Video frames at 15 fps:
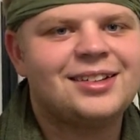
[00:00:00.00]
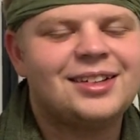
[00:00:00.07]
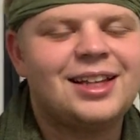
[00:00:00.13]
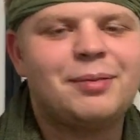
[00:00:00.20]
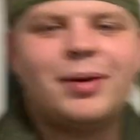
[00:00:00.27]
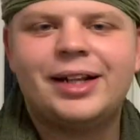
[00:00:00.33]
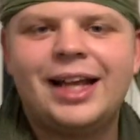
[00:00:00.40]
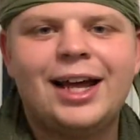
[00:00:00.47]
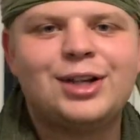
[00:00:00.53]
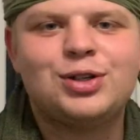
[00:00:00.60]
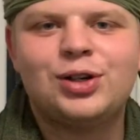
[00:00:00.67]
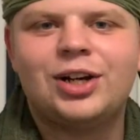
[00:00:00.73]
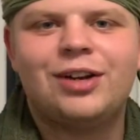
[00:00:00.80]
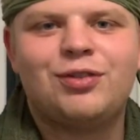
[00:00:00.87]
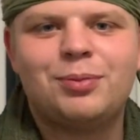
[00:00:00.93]
Yeah, my dad
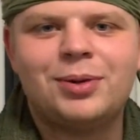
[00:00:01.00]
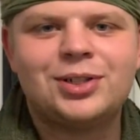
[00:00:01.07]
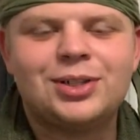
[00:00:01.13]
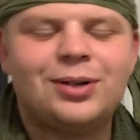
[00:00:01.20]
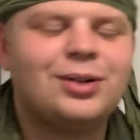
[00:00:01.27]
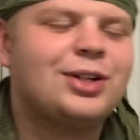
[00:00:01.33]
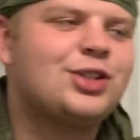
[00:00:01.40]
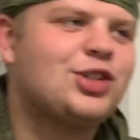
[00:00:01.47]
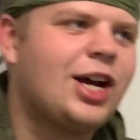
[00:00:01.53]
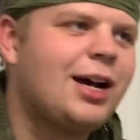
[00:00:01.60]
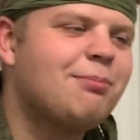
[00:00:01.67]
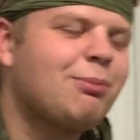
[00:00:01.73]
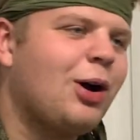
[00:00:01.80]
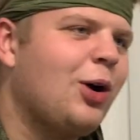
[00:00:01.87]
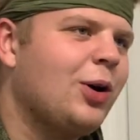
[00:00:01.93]
took it a few months ago.
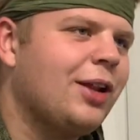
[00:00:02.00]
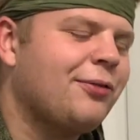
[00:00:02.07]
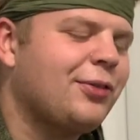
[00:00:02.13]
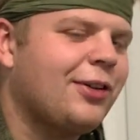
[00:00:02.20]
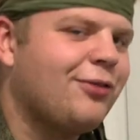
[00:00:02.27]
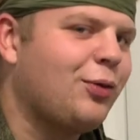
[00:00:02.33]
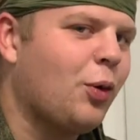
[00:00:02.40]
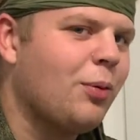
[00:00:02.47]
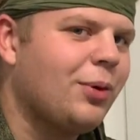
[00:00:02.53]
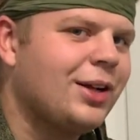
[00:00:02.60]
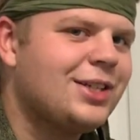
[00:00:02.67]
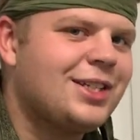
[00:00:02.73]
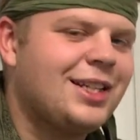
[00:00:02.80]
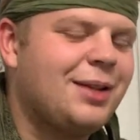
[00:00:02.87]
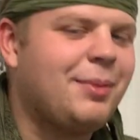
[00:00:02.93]
John borrowed it for like 4
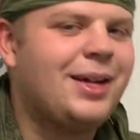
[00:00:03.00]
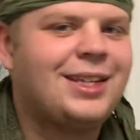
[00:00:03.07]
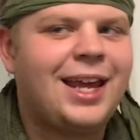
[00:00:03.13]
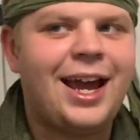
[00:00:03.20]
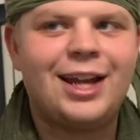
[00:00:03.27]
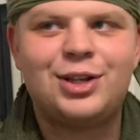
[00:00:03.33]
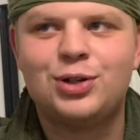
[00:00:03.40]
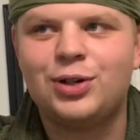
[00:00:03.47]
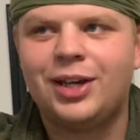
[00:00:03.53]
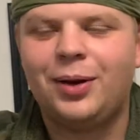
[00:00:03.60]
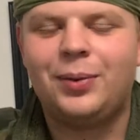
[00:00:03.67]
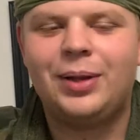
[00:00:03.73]
months, and then my dad took it